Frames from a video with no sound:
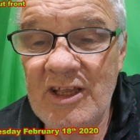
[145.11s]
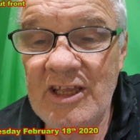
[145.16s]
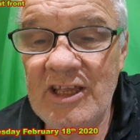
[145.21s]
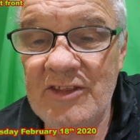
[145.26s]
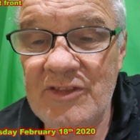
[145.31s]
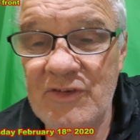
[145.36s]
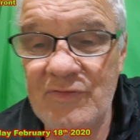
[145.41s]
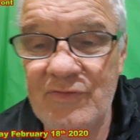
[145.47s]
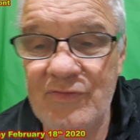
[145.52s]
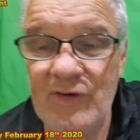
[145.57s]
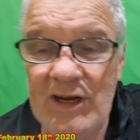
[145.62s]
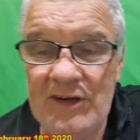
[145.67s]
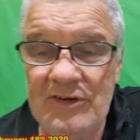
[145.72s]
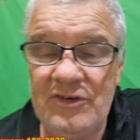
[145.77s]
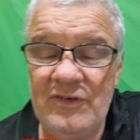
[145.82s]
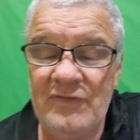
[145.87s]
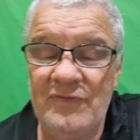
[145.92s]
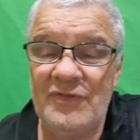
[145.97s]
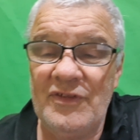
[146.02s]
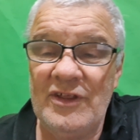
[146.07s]
at the
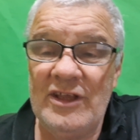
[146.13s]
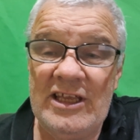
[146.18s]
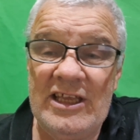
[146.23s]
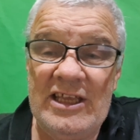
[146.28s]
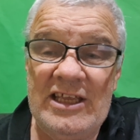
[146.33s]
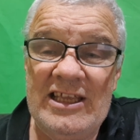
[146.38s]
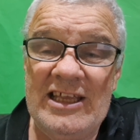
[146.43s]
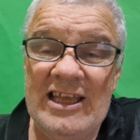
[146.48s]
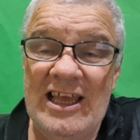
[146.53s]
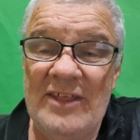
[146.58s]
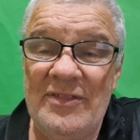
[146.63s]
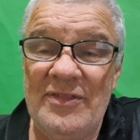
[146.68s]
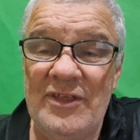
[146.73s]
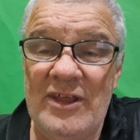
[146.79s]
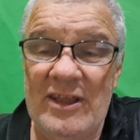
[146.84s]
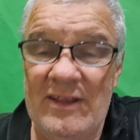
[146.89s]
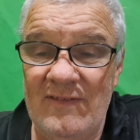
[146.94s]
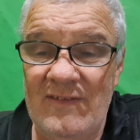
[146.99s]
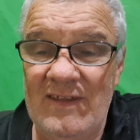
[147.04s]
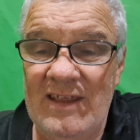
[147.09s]
front of the uh,
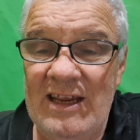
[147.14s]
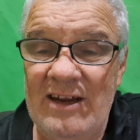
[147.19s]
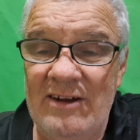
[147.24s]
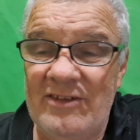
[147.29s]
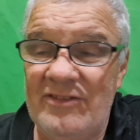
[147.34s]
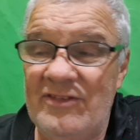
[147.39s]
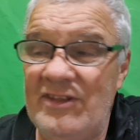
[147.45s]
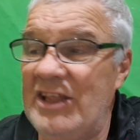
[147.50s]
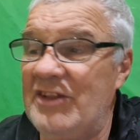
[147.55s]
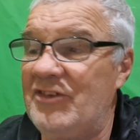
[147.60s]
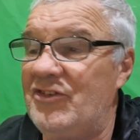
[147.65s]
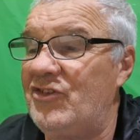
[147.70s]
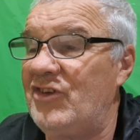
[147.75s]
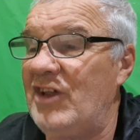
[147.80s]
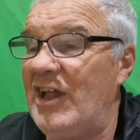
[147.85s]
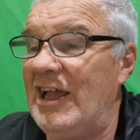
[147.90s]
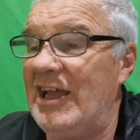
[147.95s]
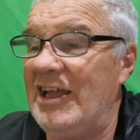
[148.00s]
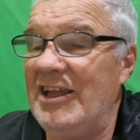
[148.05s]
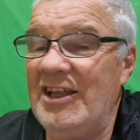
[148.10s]
thing there, and that's
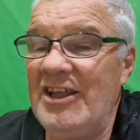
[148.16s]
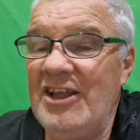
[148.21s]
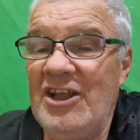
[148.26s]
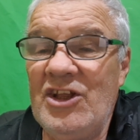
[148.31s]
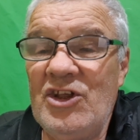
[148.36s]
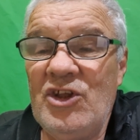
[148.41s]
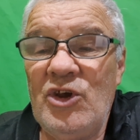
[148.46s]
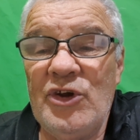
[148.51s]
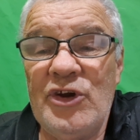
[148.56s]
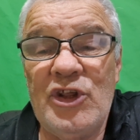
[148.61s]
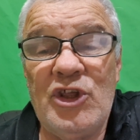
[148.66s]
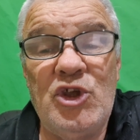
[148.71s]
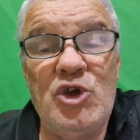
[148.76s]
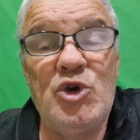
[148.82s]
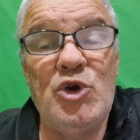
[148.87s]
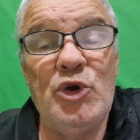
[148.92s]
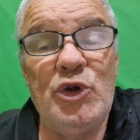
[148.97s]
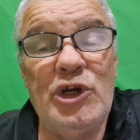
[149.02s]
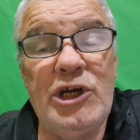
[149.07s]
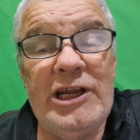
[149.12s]
uh, got a
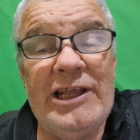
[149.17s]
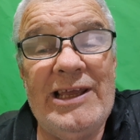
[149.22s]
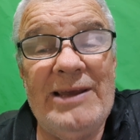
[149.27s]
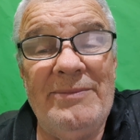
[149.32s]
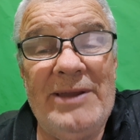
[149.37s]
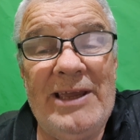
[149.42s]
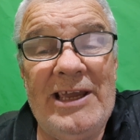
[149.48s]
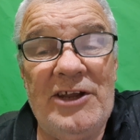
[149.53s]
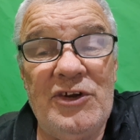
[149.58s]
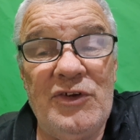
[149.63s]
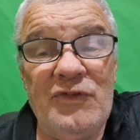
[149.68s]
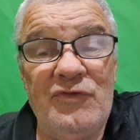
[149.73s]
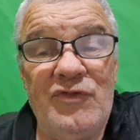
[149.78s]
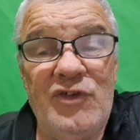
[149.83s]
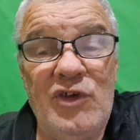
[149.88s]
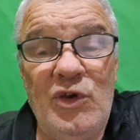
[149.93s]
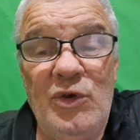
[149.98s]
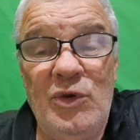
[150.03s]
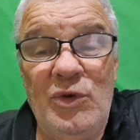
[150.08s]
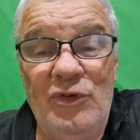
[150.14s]
goodly amount of
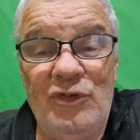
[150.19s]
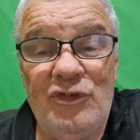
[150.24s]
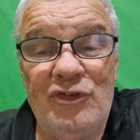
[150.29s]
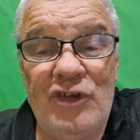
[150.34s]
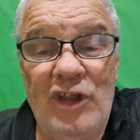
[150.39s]
views.